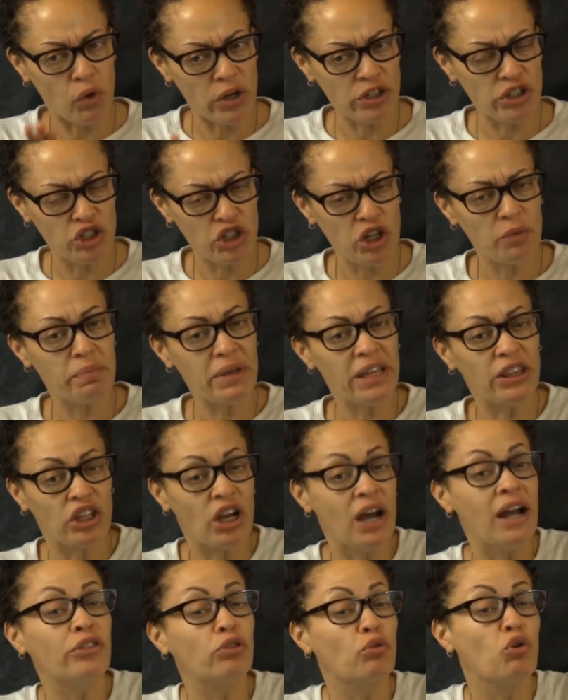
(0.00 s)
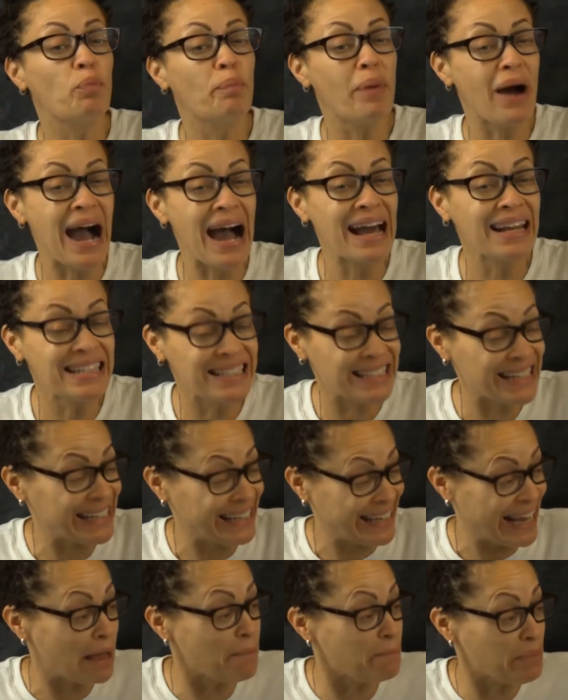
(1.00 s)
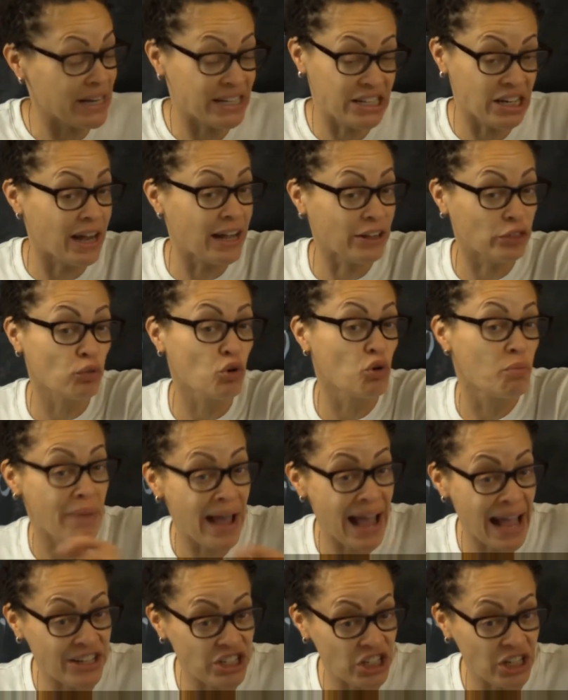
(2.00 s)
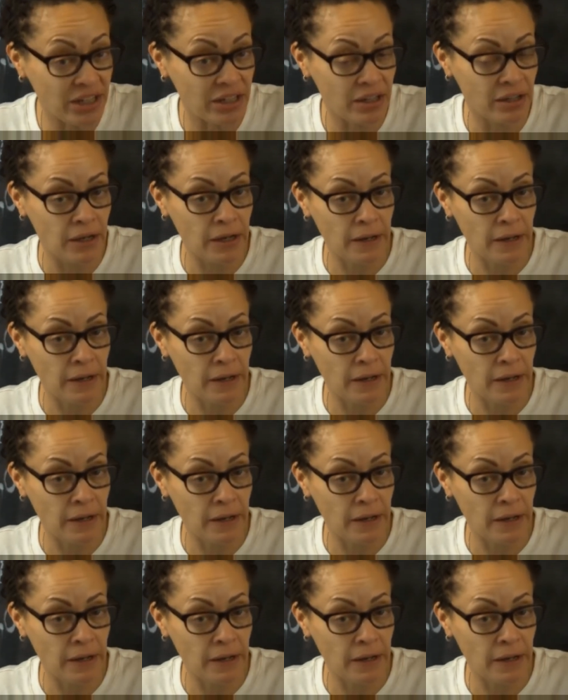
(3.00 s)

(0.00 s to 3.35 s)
what should be done through policy can be done through magic